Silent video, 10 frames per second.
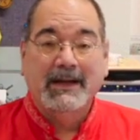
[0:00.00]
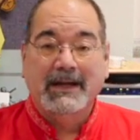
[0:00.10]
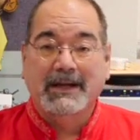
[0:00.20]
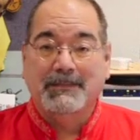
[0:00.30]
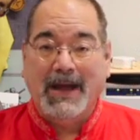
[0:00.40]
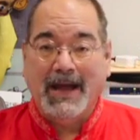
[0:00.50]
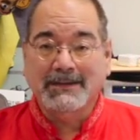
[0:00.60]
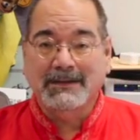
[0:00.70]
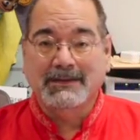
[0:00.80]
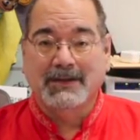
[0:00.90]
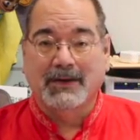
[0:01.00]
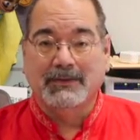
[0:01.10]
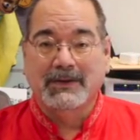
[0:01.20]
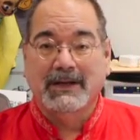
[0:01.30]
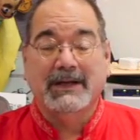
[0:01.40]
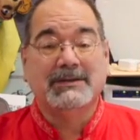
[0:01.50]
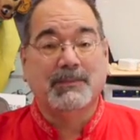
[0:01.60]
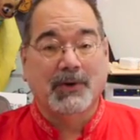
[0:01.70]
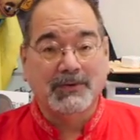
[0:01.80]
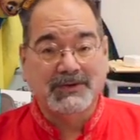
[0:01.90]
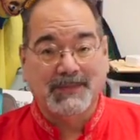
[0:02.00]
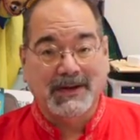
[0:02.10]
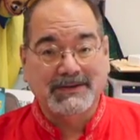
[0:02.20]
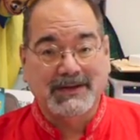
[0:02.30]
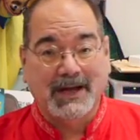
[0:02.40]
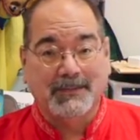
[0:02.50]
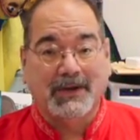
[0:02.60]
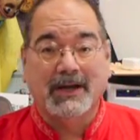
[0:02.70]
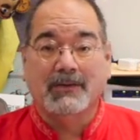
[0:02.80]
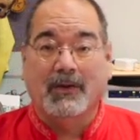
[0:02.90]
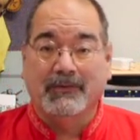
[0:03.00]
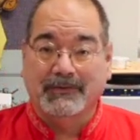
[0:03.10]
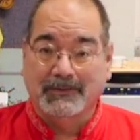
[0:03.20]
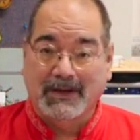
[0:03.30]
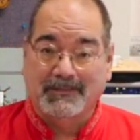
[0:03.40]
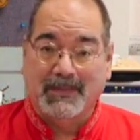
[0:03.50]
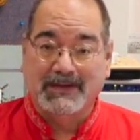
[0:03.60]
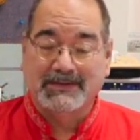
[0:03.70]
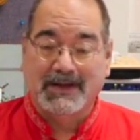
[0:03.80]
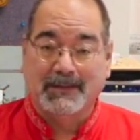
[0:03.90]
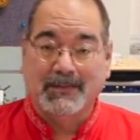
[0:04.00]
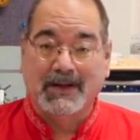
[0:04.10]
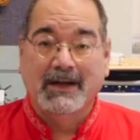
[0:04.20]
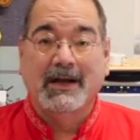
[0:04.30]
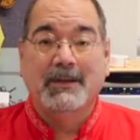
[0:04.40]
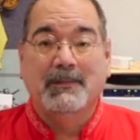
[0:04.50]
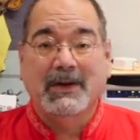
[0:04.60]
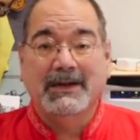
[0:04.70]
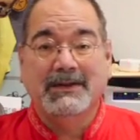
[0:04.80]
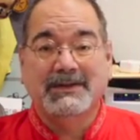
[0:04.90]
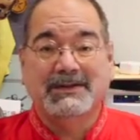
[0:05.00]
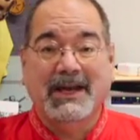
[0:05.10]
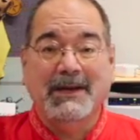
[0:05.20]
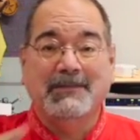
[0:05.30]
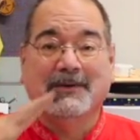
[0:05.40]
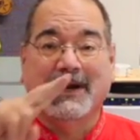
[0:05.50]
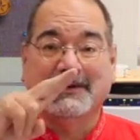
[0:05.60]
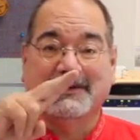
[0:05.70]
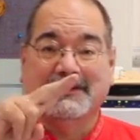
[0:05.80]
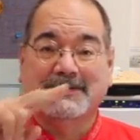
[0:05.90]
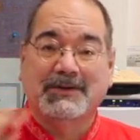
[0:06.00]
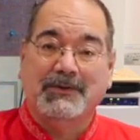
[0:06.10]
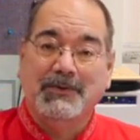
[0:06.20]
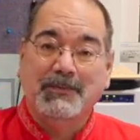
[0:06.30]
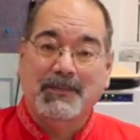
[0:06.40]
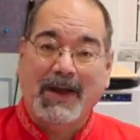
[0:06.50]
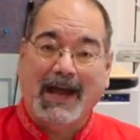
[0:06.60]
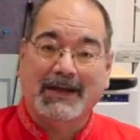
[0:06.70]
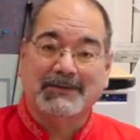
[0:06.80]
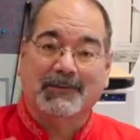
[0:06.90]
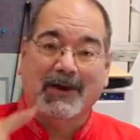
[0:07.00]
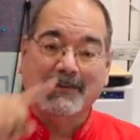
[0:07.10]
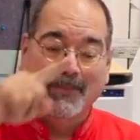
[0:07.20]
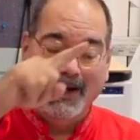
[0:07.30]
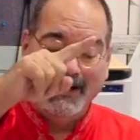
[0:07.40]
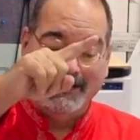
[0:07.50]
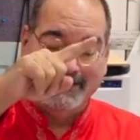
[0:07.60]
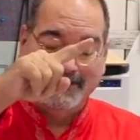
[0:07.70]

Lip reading: In a passing tone, it's approached by step and also left by step, but in the same direction, so you pass right by it.